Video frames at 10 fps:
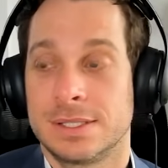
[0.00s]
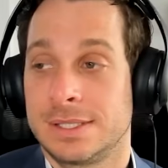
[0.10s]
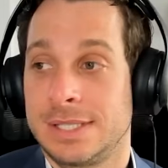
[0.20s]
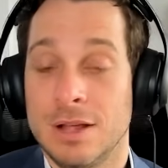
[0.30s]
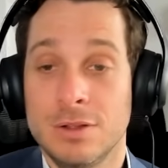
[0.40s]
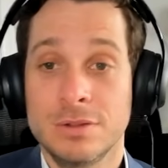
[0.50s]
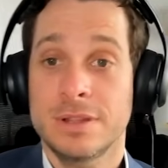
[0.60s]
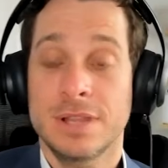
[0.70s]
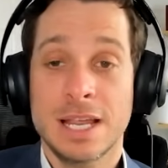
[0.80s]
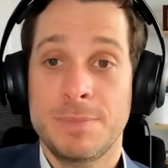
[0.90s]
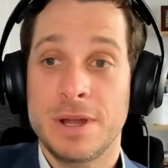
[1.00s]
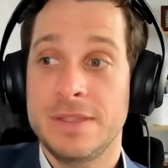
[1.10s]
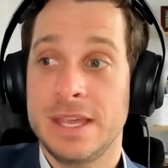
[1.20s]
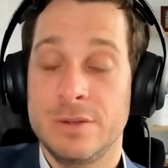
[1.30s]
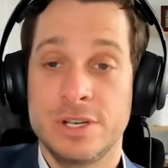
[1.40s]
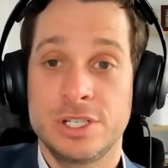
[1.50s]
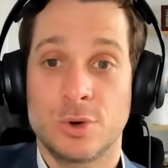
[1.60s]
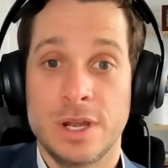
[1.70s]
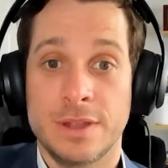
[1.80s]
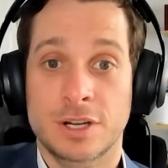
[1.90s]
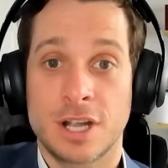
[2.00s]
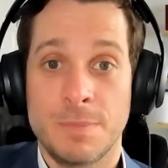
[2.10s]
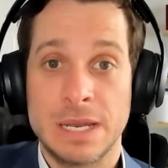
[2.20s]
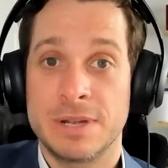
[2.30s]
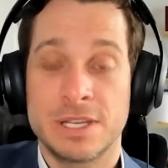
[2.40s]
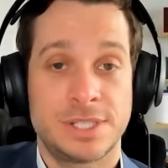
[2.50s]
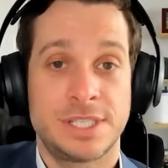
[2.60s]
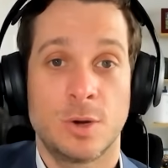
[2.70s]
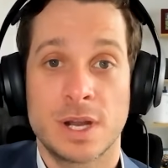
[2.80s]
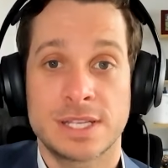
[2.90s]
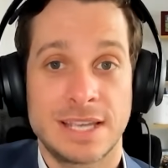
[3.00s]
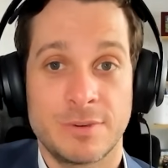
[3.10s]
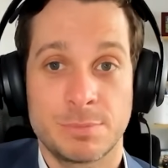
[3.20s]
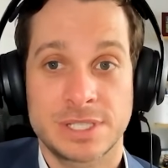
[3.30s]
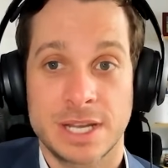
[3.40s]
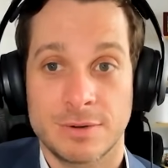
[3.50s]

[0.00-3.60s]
Tell the like button that you enjoy their company, but you still want a 7%